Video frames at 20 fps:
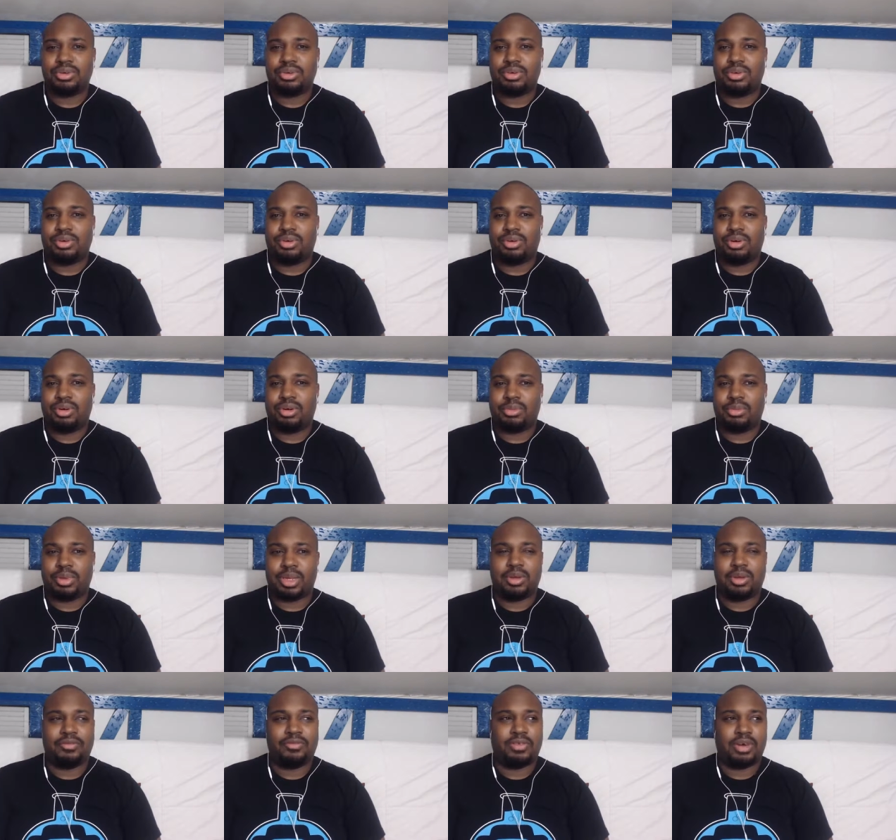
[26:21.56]
on them
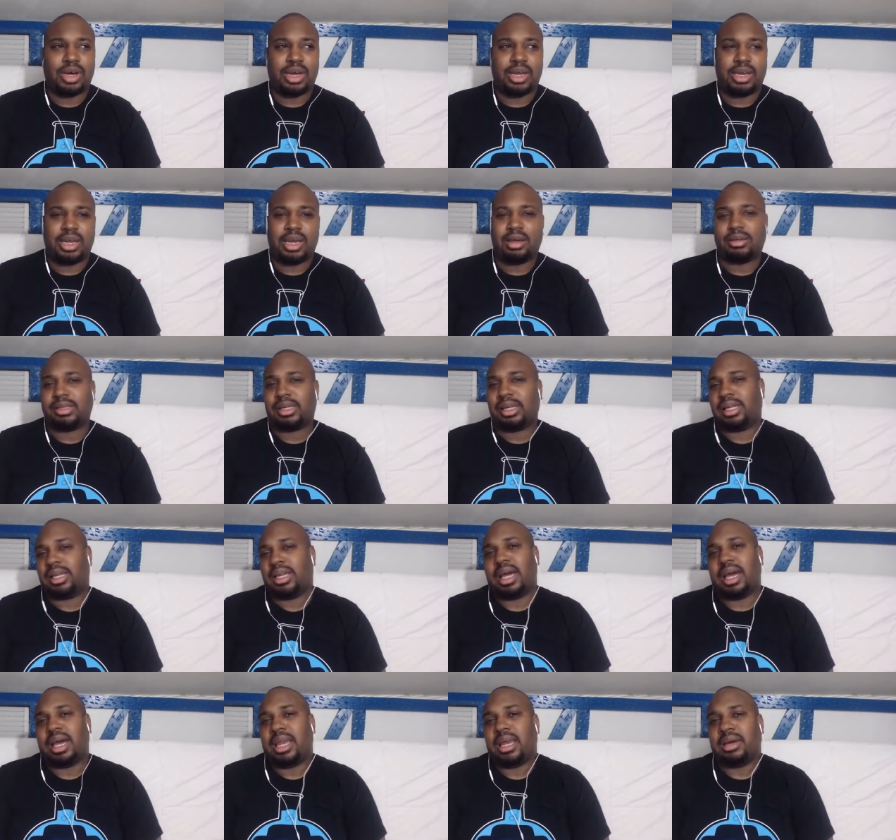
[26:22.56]
and then find out like,
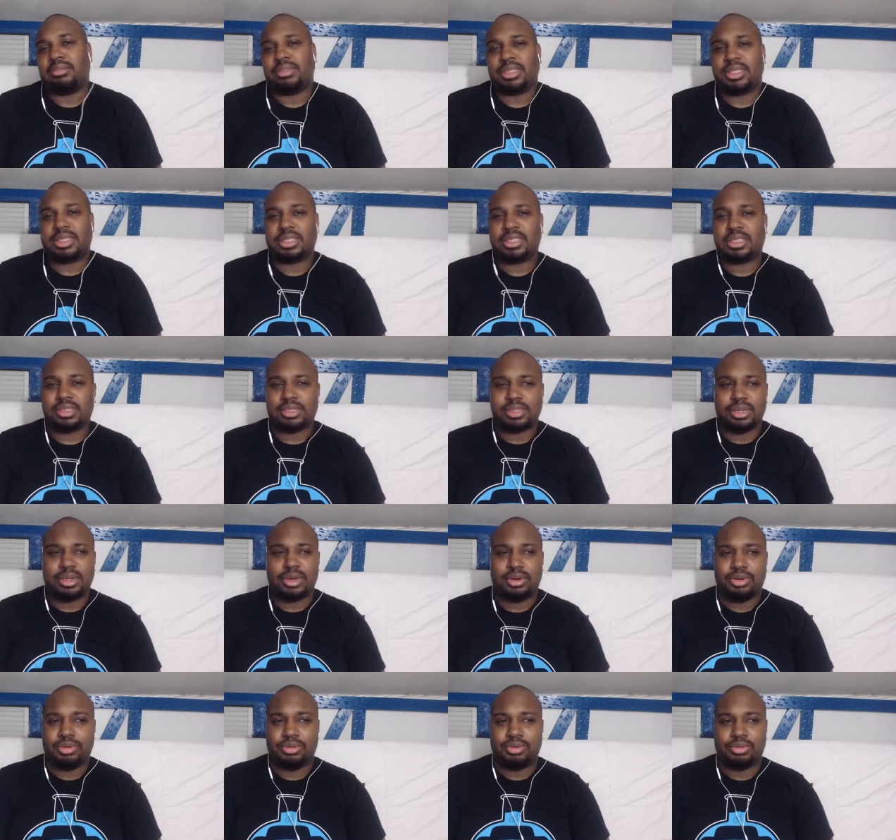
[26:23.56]
nah, that was just, you
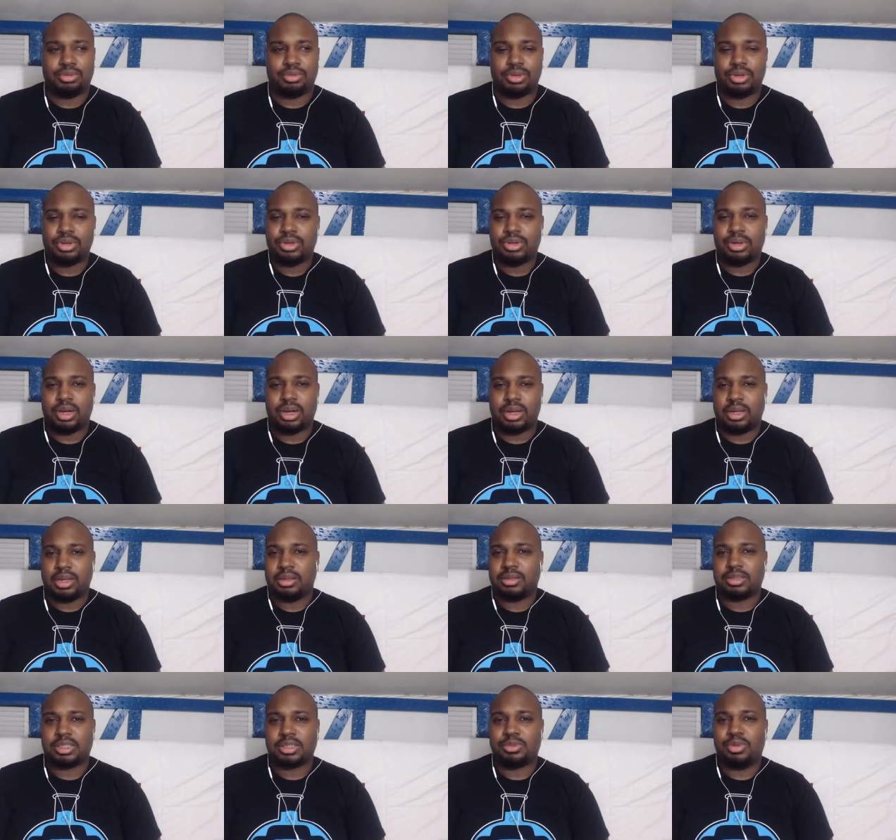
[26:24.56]
know,
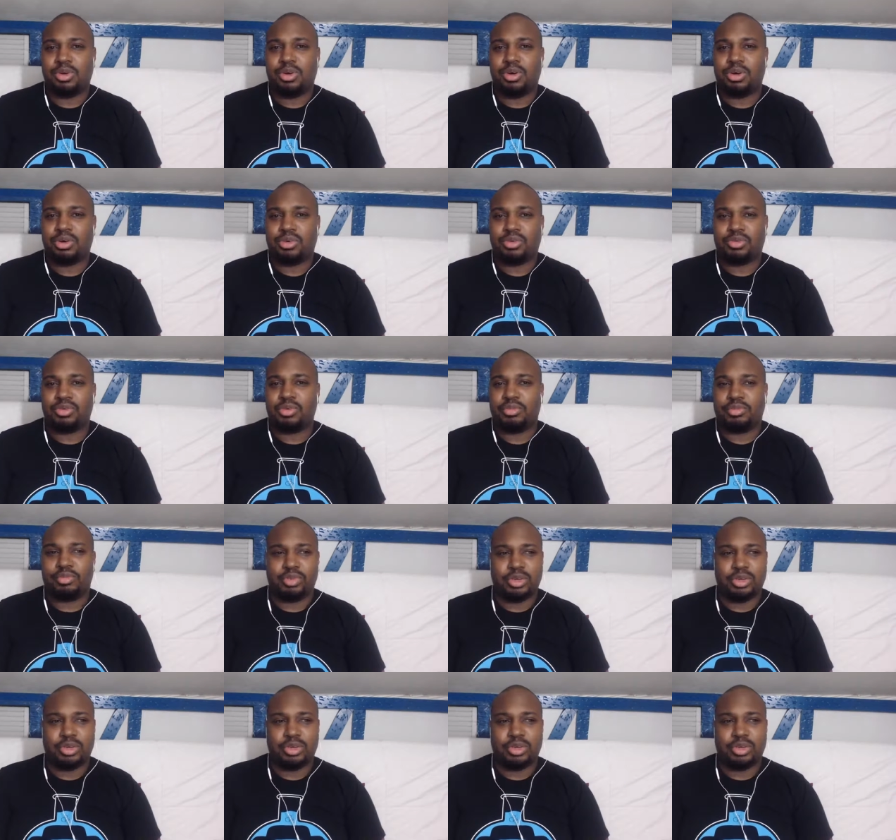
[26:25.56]
another small group.